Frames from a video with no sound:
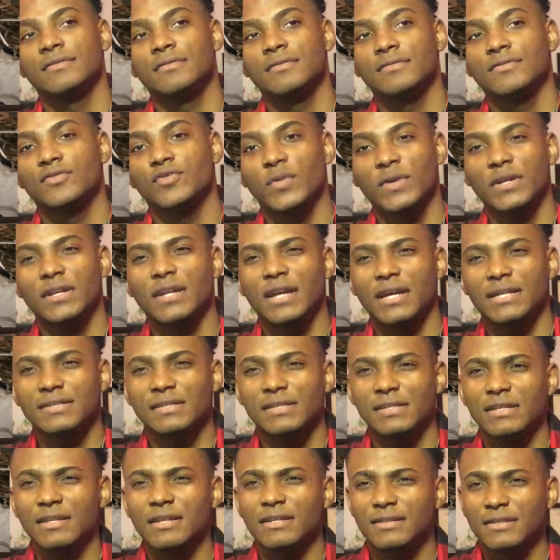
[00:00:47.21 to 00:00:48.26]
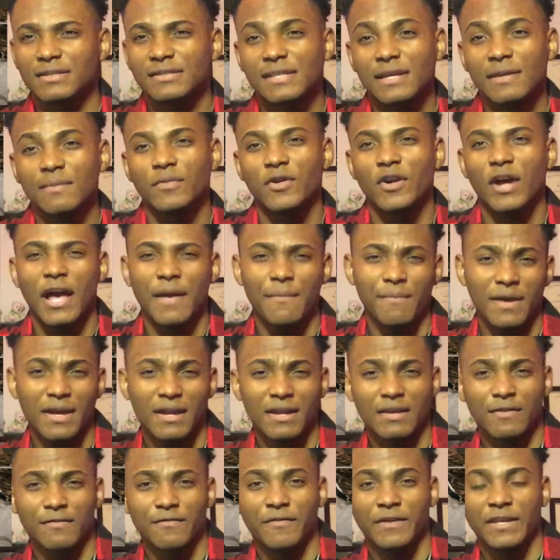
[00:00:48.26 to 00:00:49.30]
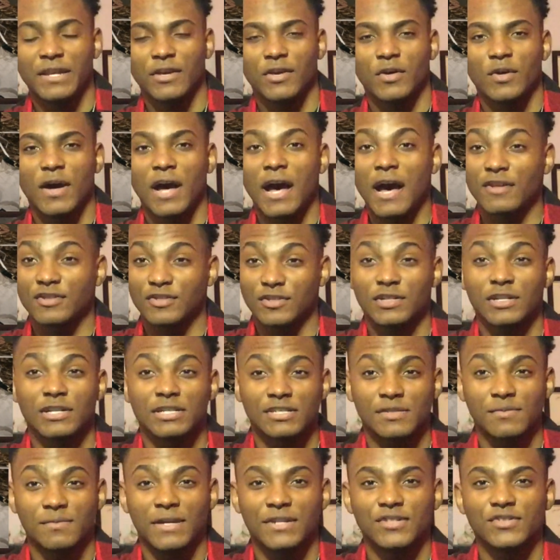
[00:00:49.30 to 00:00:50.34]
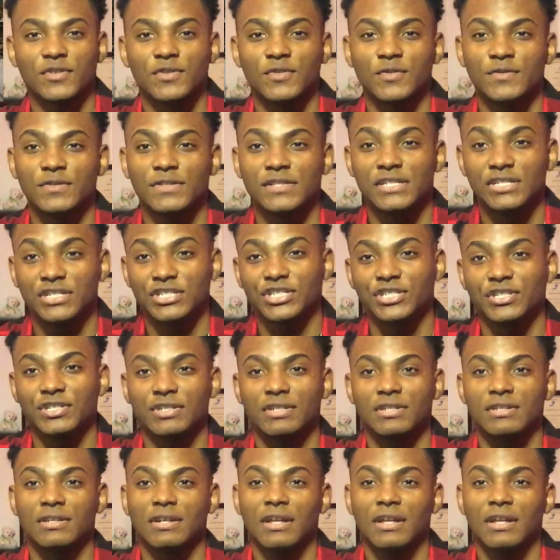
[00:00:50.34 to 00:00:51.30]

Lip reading: 2019 in December, I made a video on how to customize your own t-shirt.